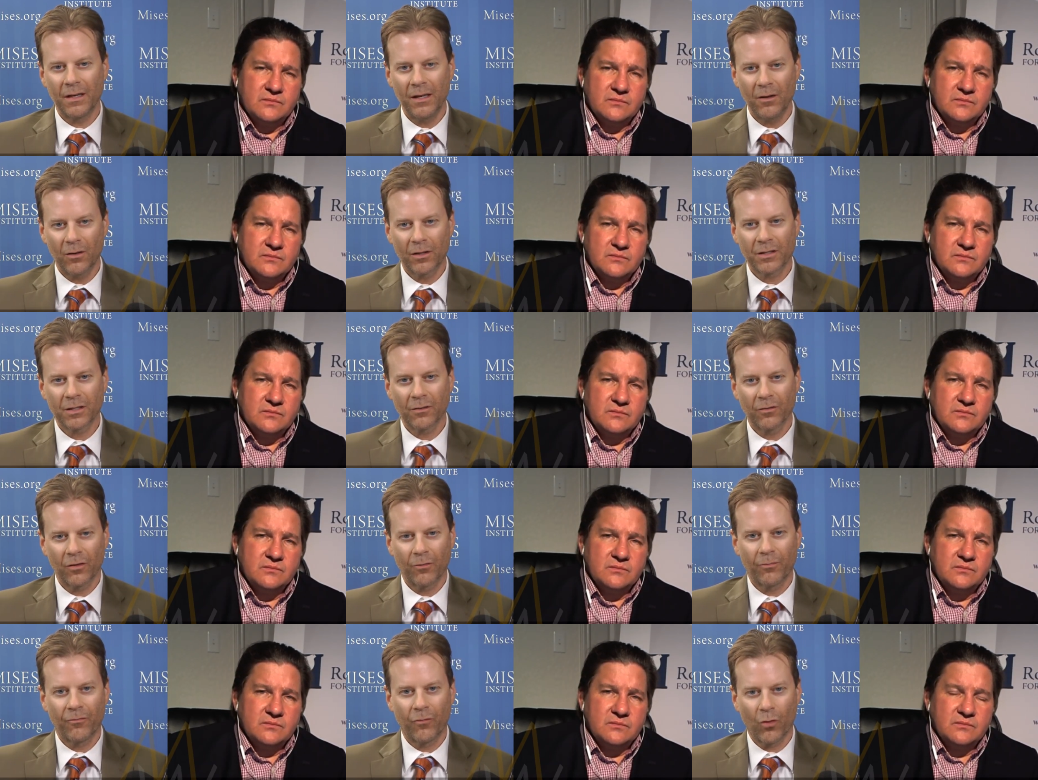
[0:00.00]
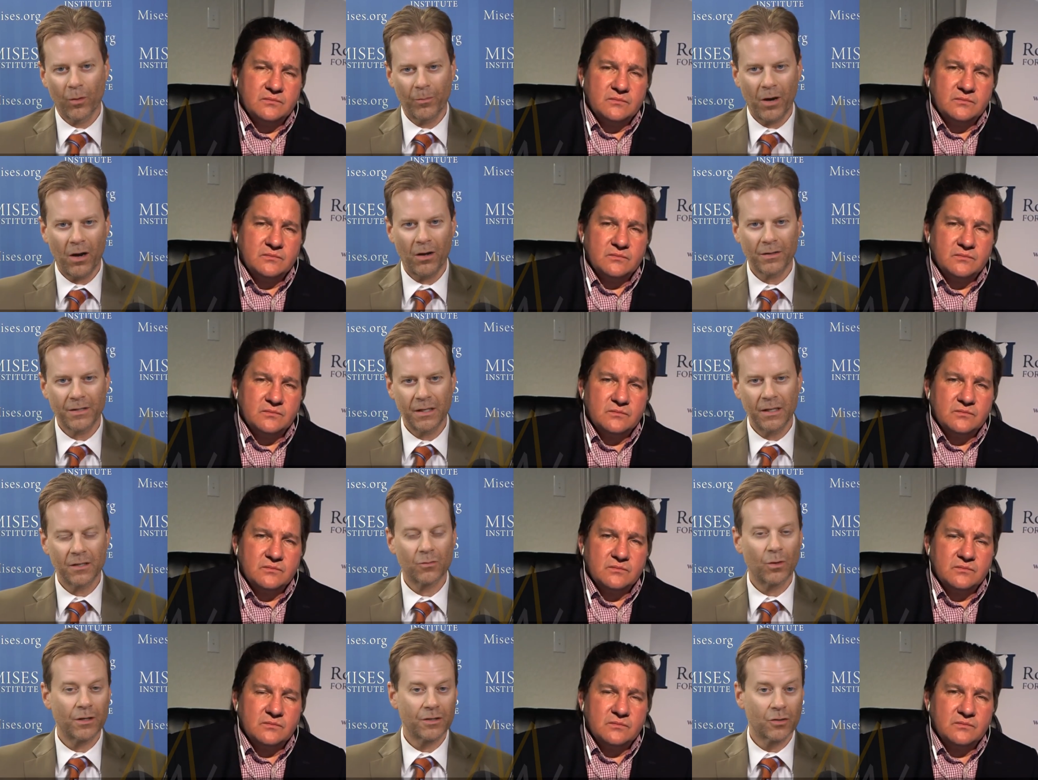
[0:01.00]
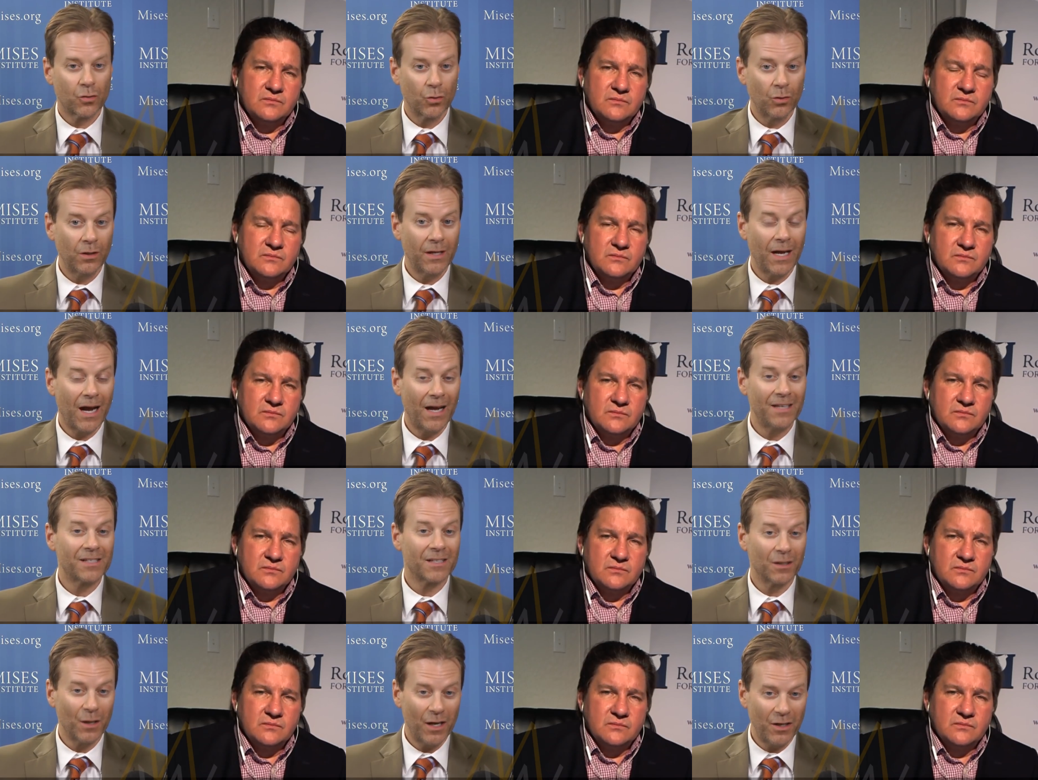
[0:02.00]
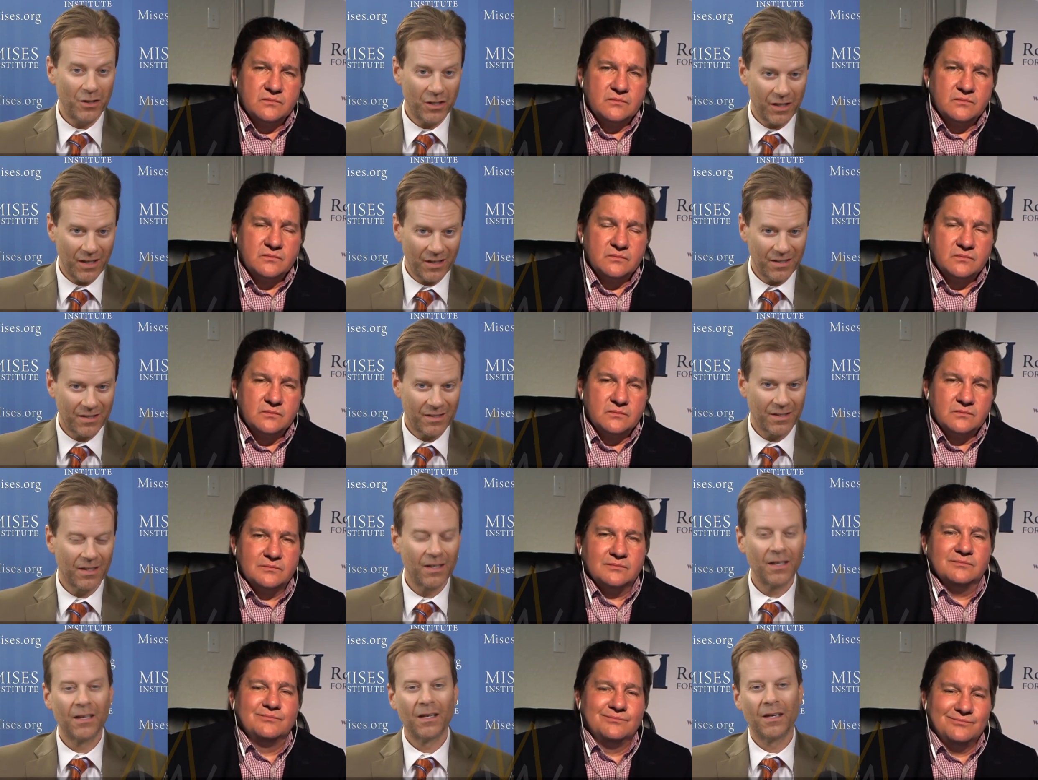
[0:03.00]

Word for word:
Speaker 1: neoconservative foreign policy is what's truly isolationist